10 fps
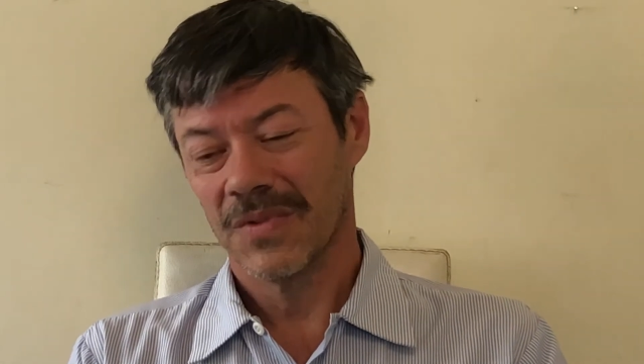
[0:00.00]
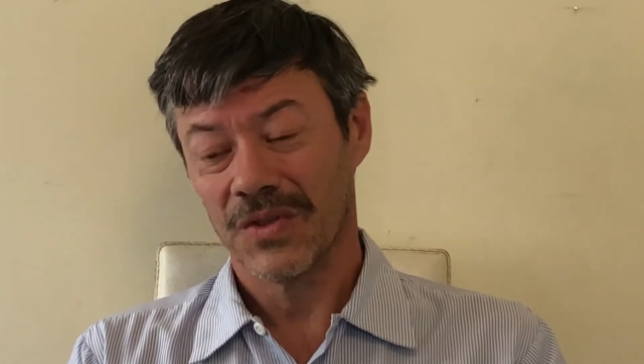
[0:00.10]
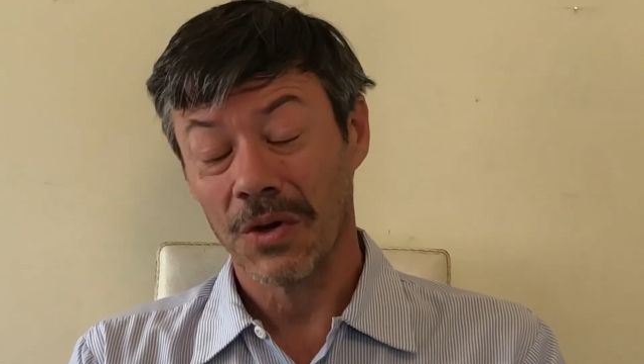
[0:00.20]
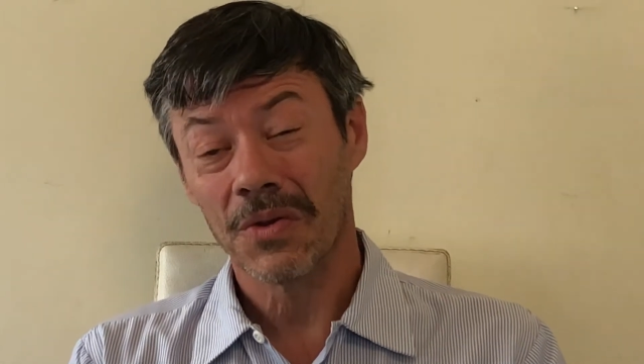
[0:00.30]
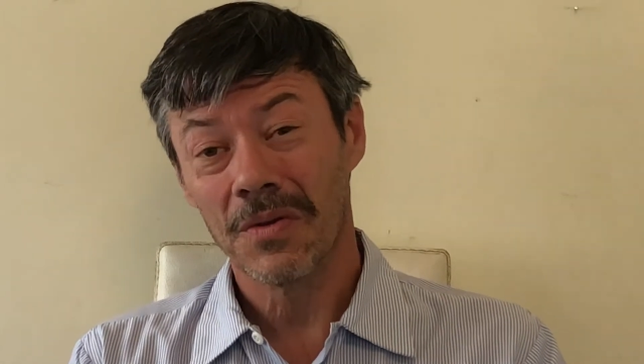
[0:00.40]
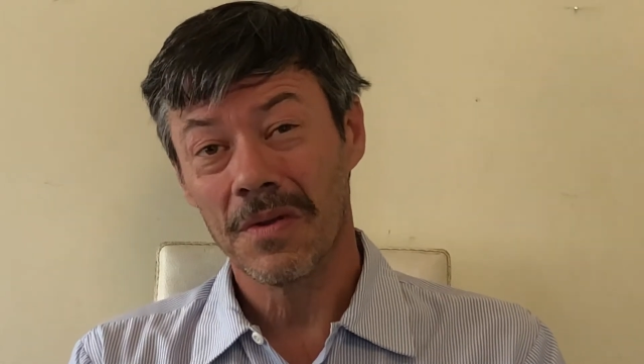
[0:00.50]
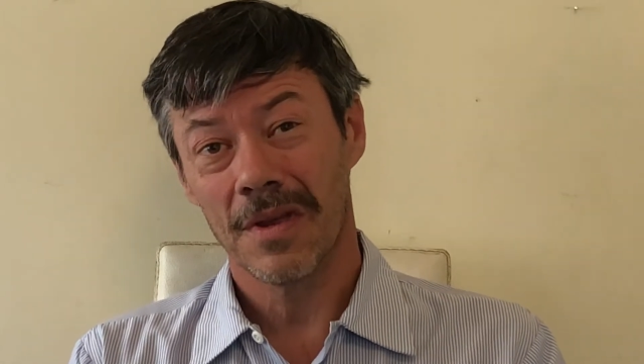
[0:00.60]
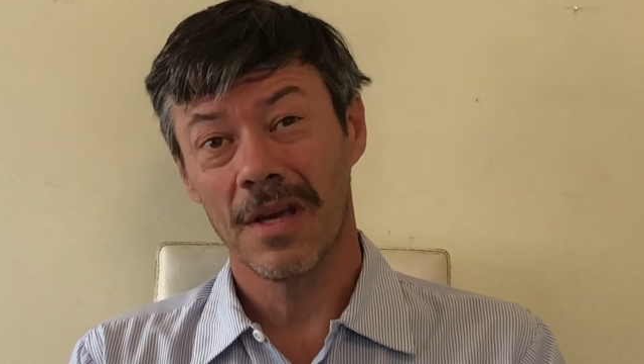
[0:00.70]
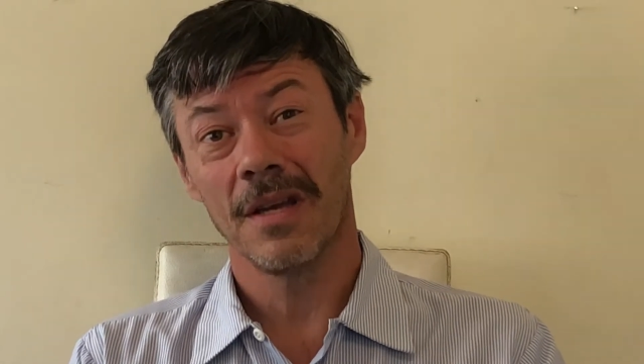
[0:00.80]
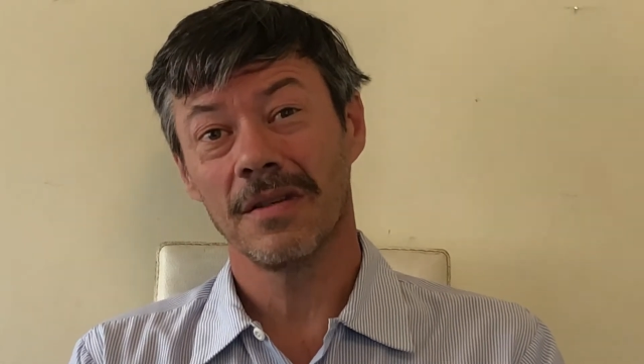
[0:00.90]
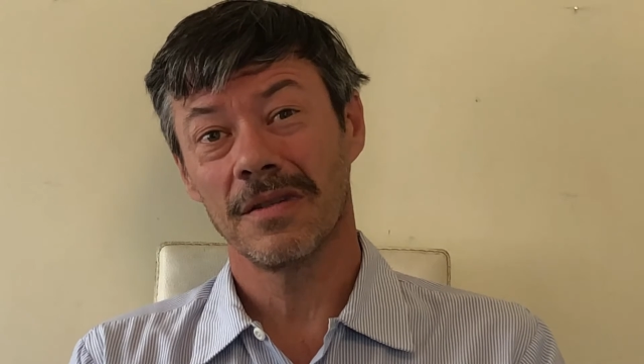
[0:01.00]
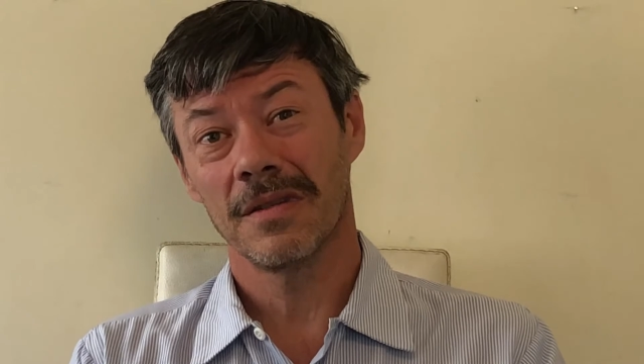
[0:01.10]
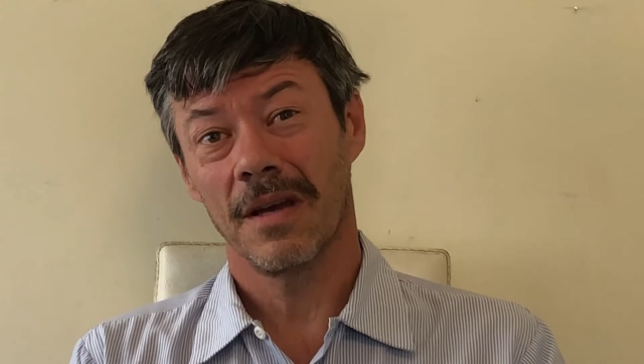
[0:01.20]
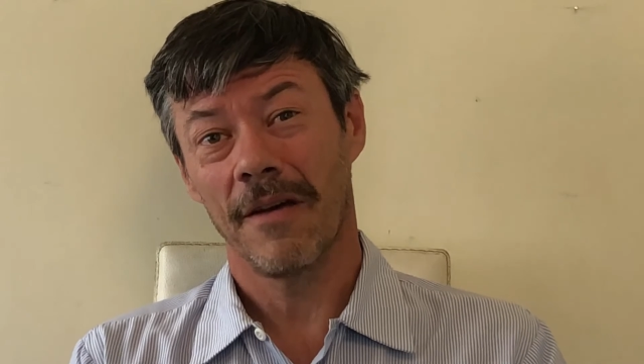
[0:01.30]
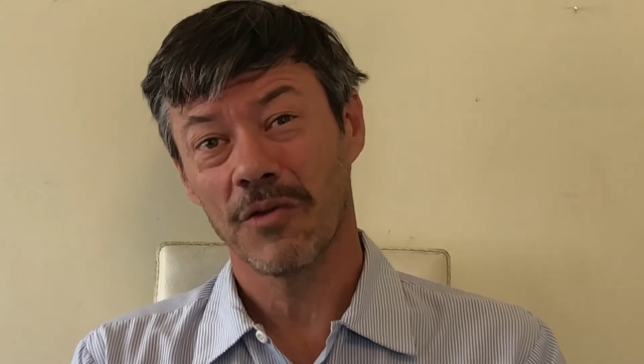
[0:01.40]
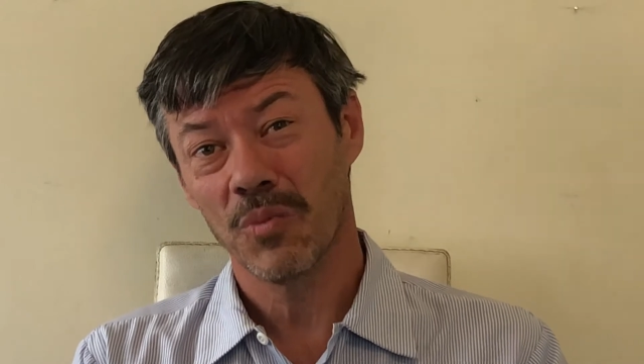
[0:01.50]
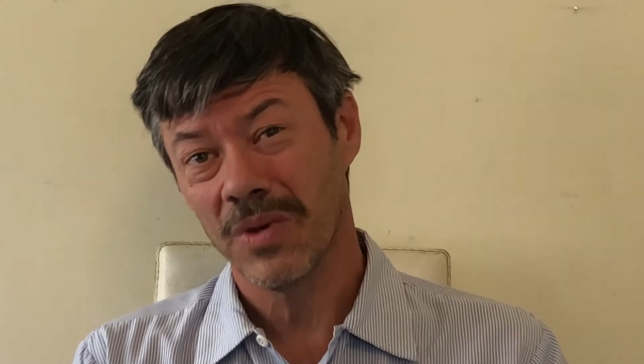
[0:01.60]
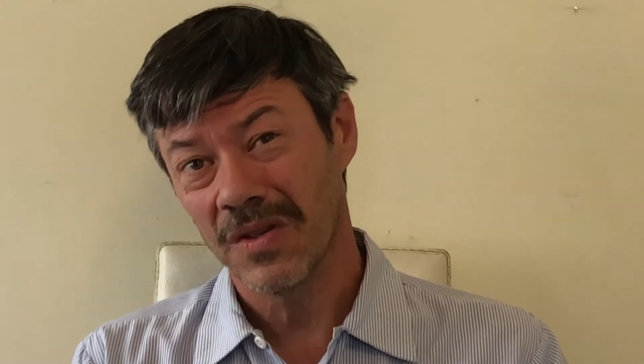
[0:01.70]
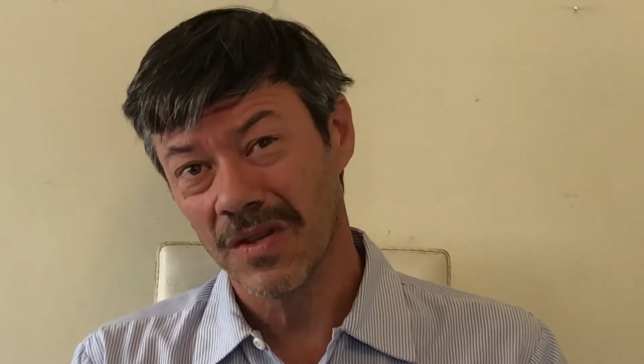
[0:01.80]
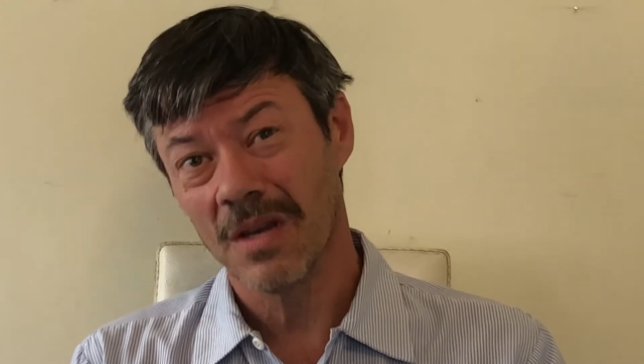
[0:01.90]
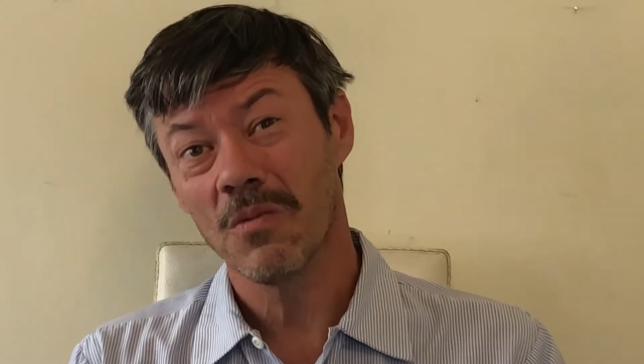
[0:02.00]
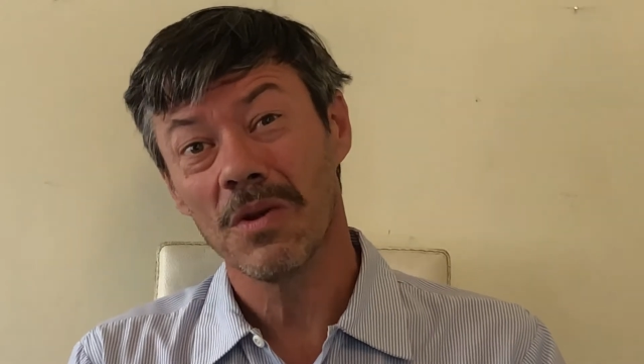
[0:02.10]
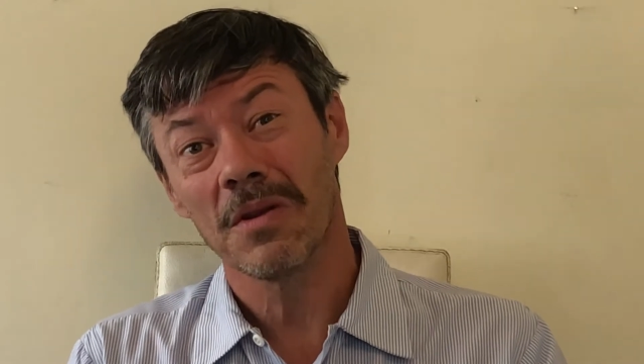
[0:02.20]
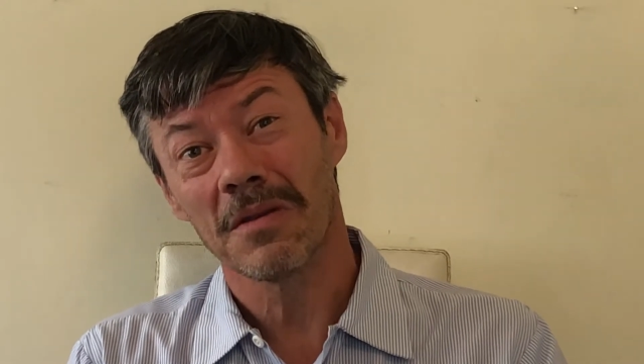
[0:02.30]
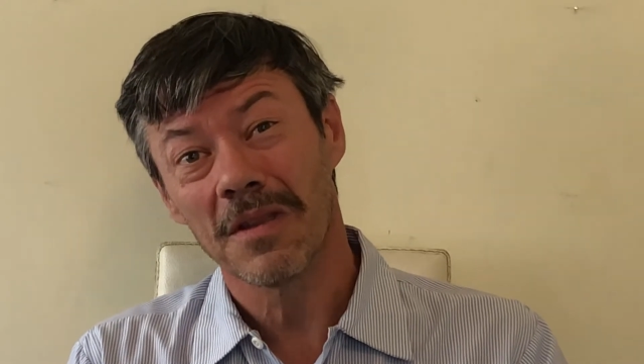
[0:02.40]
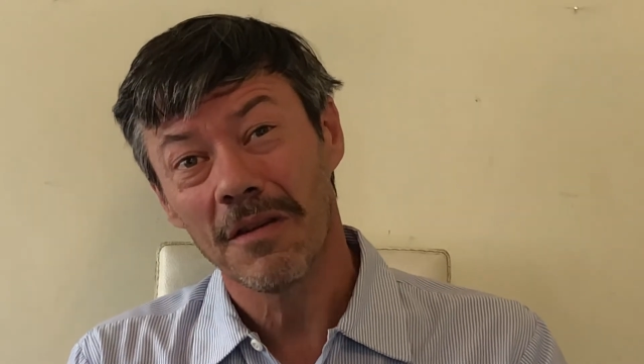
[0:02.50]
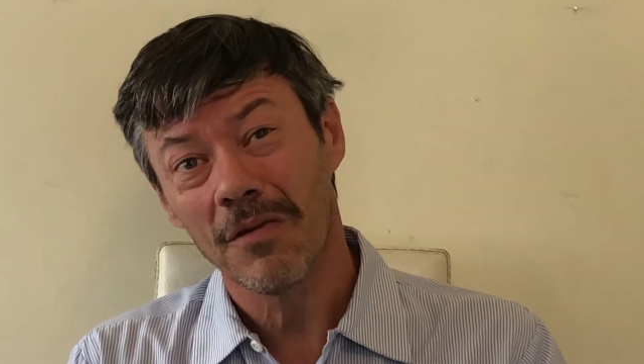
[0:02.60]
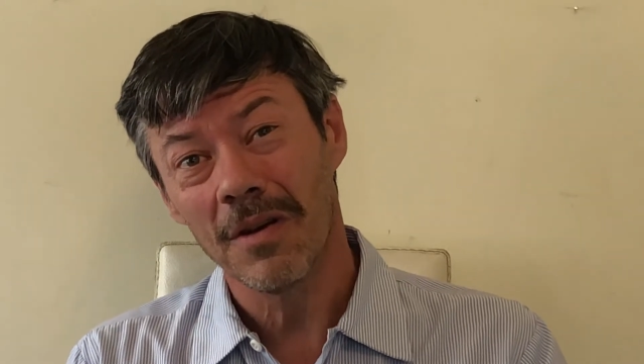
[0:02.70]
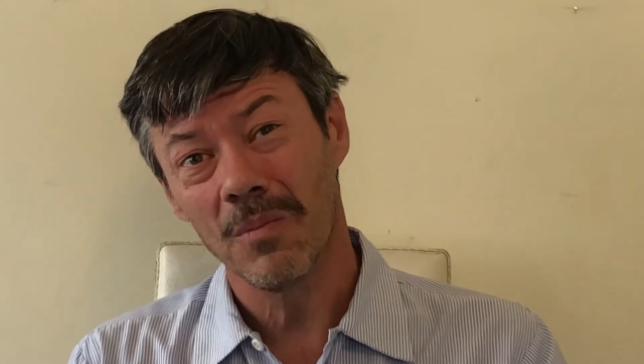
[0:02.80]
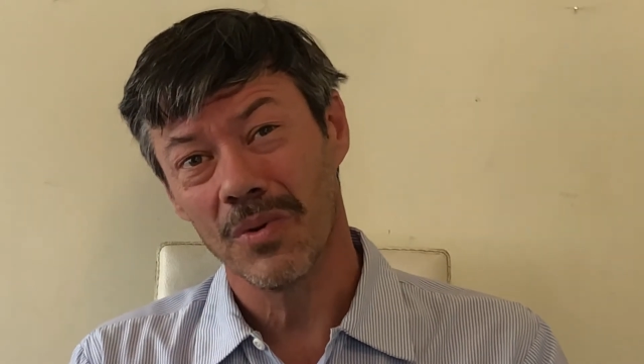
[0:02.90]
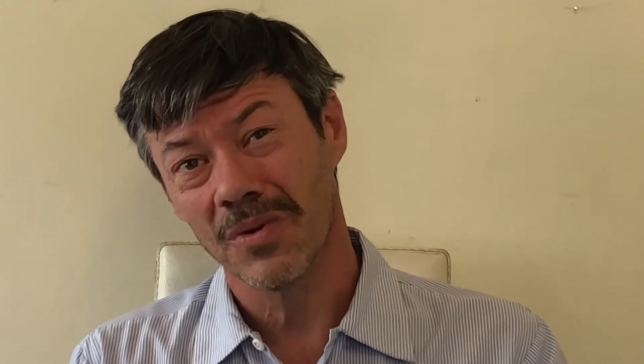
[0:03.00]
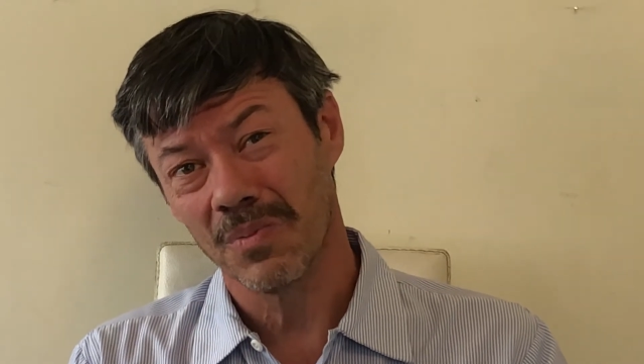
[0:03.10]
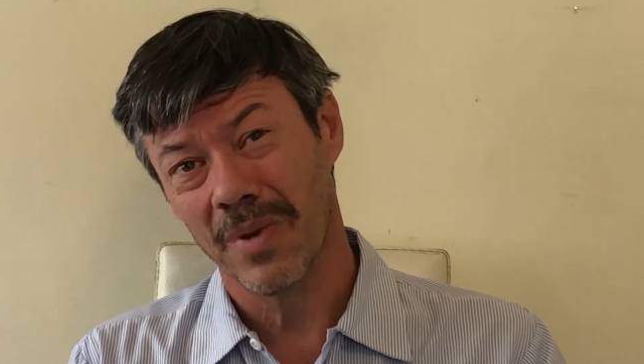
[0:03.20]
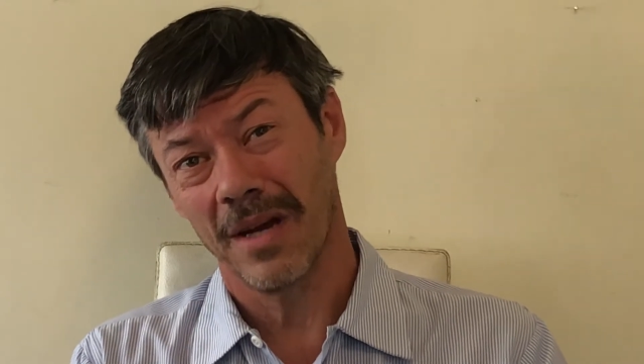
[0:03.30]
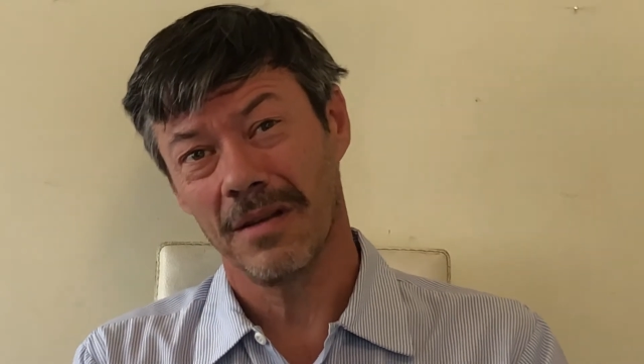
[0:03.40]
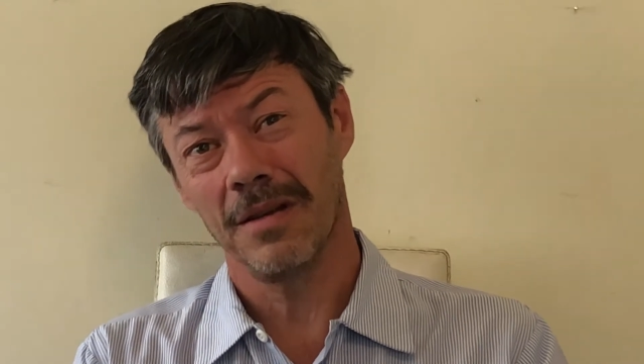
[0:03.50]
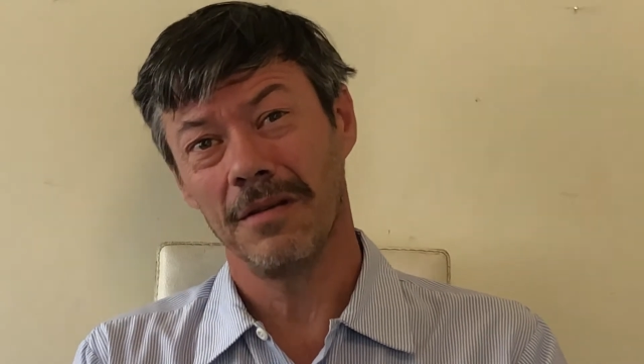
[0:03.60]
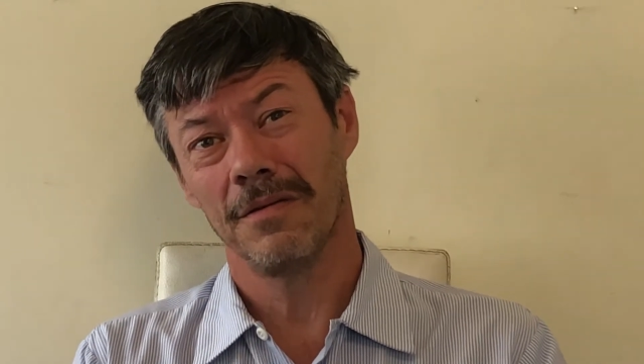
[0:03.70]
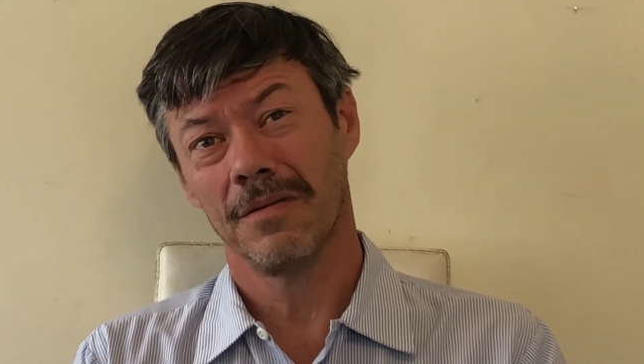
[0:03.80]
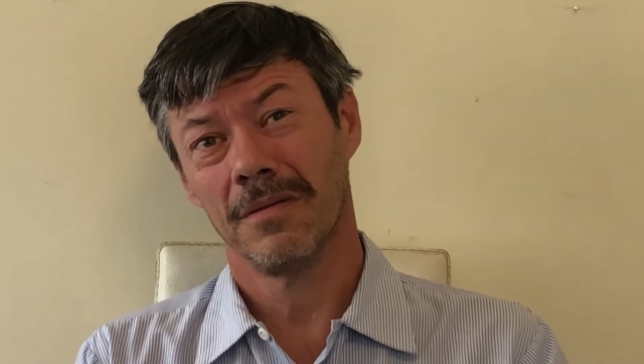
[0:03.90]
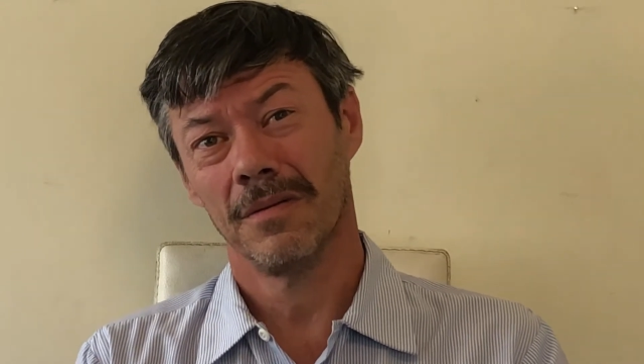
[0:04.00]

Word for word: Certain things have to be seen with a different perspective.